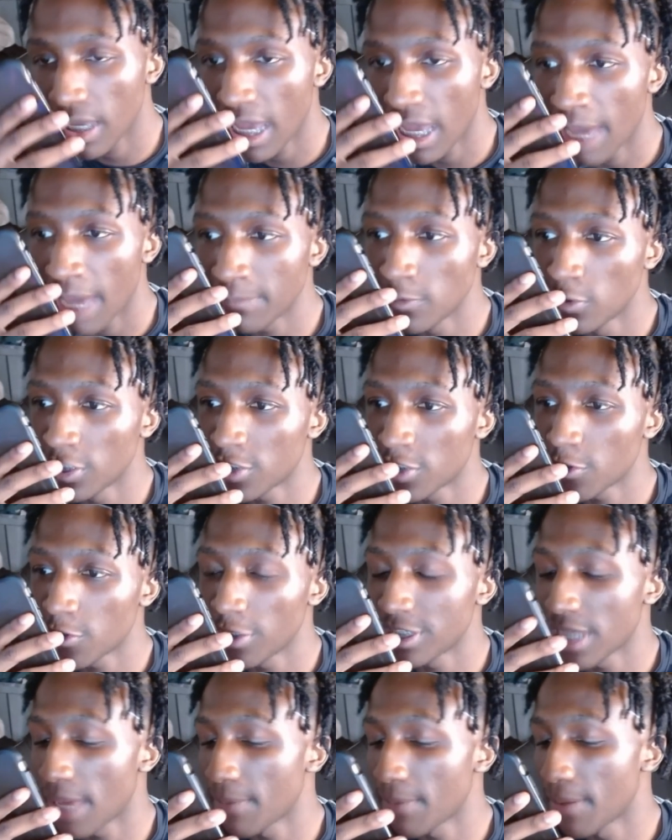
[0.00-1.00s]
I'm doing a story
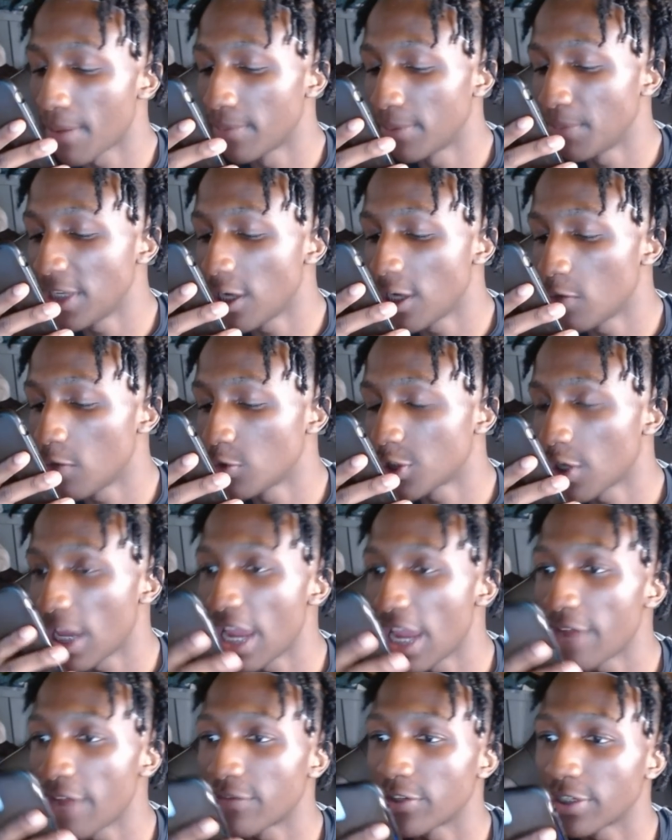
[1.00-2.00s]
time. I'm gonna meet up with y'all
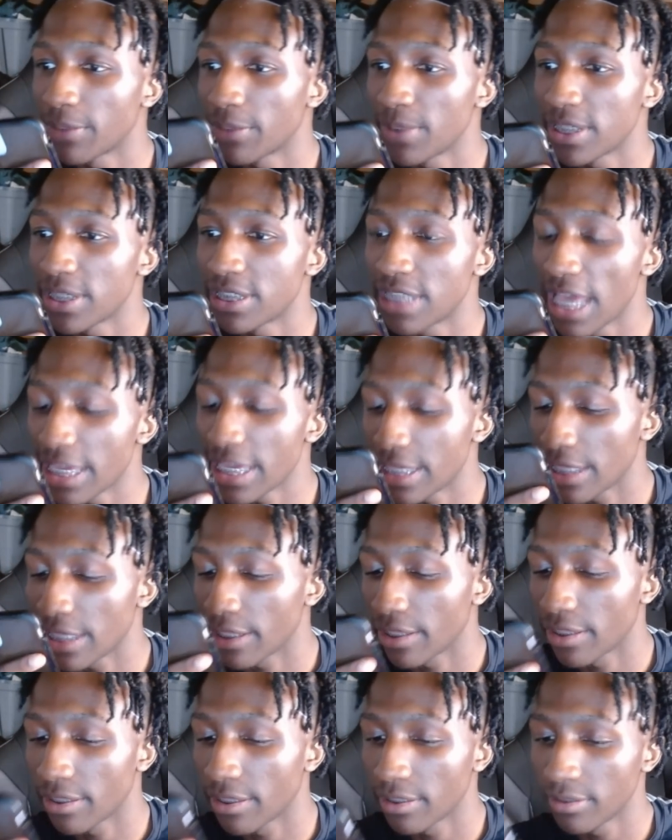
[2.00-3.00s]
after. Give me a second.
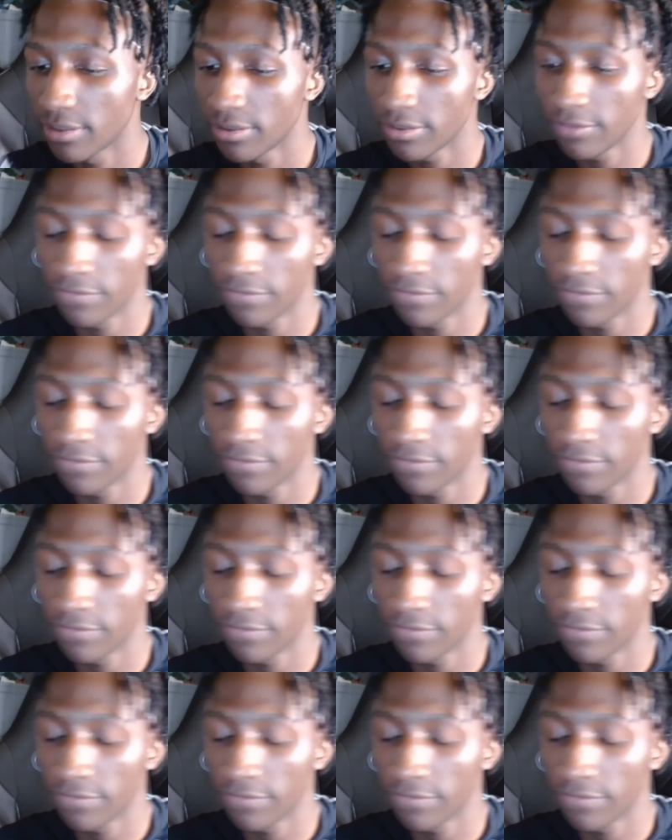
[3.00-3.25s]
The